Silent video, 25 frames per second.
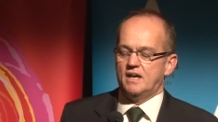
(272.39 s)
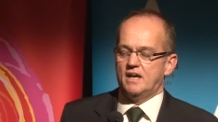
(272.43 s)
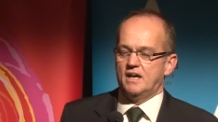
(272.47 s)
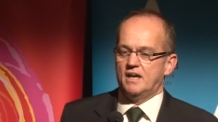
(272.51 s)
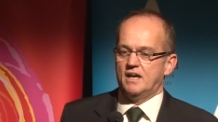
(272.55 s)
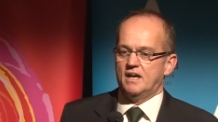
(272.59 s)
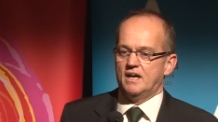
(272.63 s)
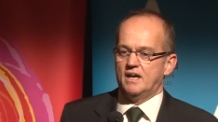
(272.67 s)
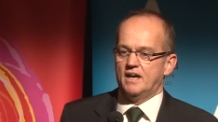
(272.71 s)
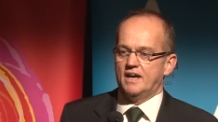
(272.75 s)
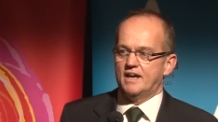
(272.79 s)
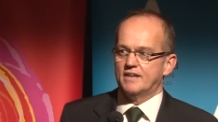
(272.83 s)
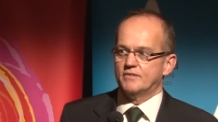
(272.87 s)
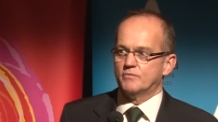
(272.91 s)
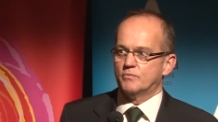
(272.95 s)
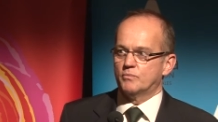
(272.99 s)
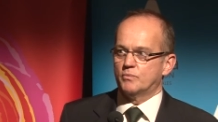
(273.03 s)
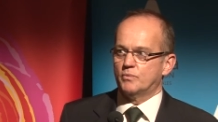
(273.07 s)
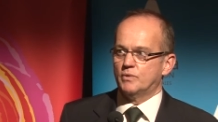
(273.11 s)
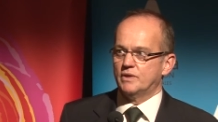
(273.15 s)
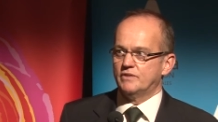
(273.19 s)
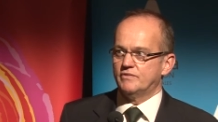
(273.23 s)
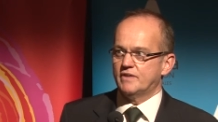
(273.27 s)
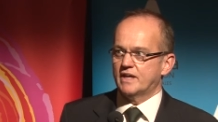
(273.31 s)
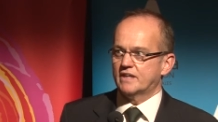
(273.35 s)
Uh, and
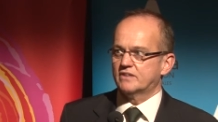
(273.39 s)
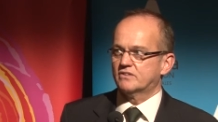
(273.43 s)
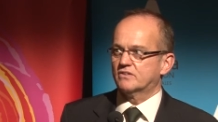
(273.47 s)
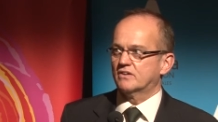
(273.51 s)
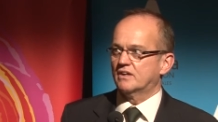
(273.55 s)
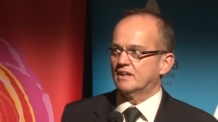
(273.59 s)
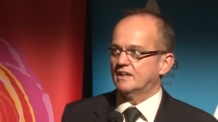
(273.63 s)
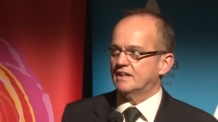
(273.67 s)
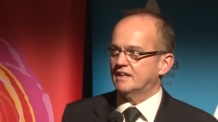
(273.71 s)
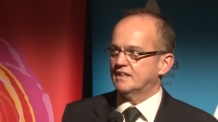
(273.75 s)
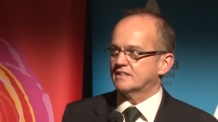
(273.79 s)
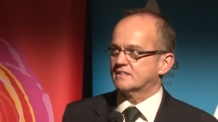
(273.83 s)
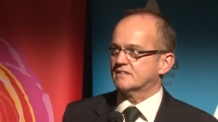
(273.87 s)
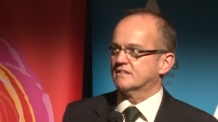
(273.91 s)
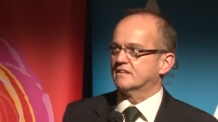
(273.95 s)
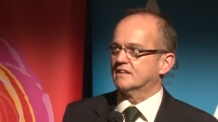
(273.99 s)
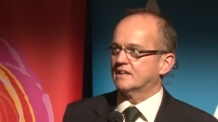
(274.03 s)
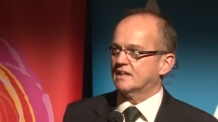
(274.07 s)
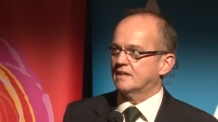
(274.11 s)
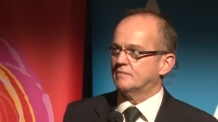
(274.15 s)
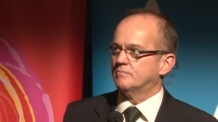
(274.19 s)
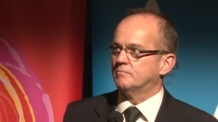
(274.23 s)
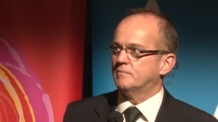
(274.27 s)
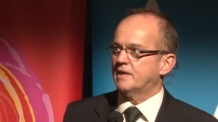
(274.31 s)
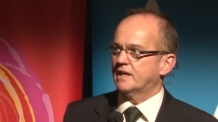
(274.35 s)
we've actually asked her to
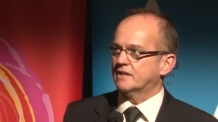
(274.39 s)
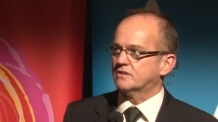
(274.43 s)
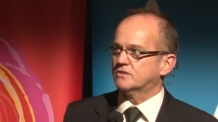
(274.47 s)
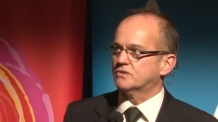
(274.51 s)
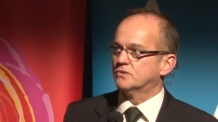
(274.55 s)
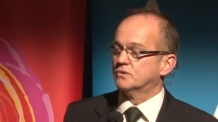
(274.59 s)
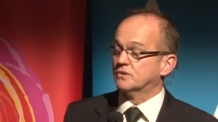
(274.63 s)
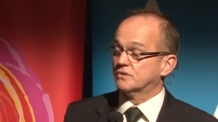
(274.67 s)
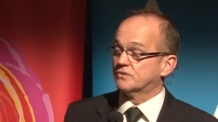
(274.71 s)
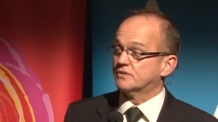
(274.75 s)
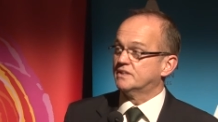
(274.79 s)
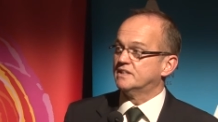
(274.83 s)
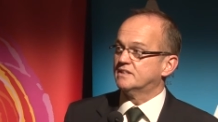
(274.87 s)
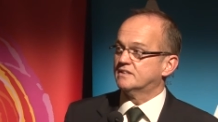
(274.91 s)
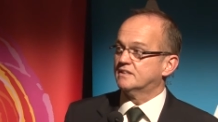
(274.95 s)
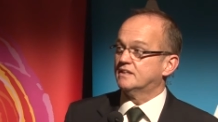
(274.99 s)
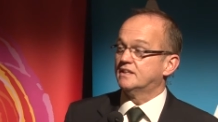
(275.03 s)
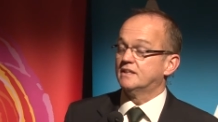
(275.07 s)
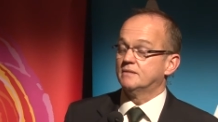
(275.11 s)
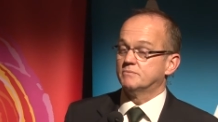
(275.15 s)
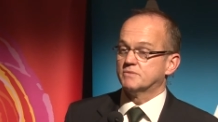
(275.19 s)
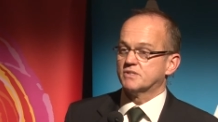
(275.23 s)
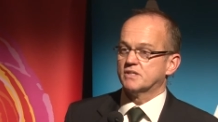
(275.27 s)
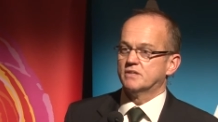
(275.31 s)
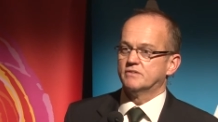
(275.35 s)
come back two or three
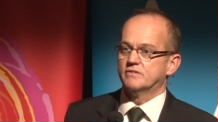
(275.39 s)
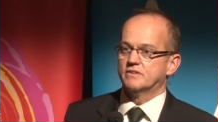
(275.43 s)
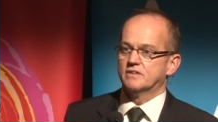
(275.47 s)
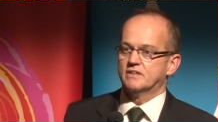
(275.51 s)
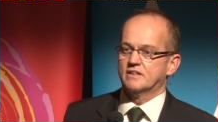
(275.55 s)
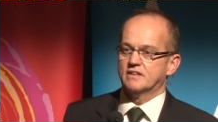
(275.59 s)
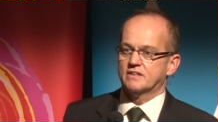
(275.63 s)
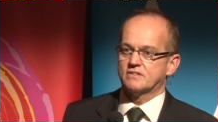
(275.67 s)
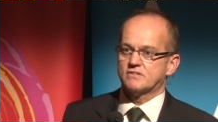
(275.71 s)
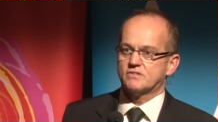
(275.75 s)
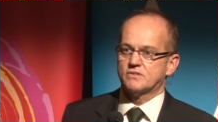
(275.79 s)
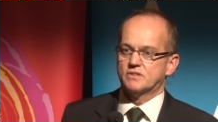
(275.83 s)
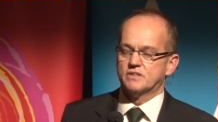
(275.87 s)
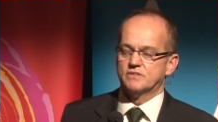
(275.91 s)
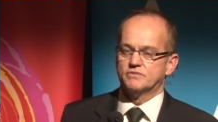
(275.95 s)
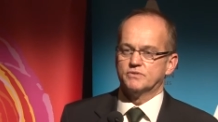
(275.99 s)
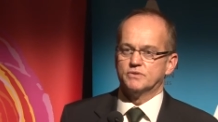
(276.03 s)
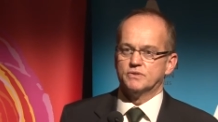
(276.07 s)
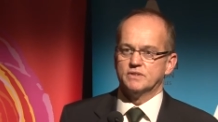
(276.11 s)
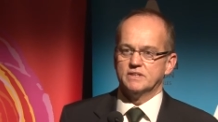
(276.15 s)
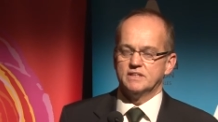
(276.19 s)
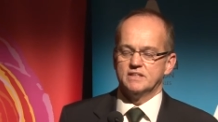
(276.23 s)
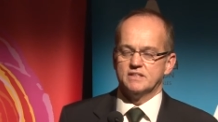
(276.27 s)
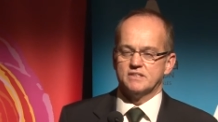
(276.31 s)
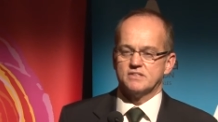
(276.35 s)
times over the next three or
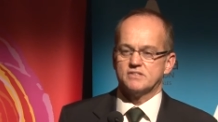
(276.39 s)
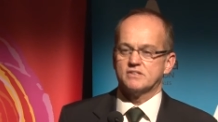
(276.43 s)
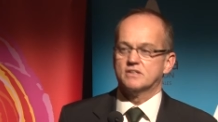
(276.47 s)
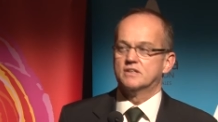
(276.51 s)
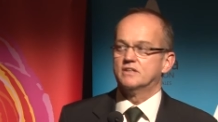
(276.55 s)
four years.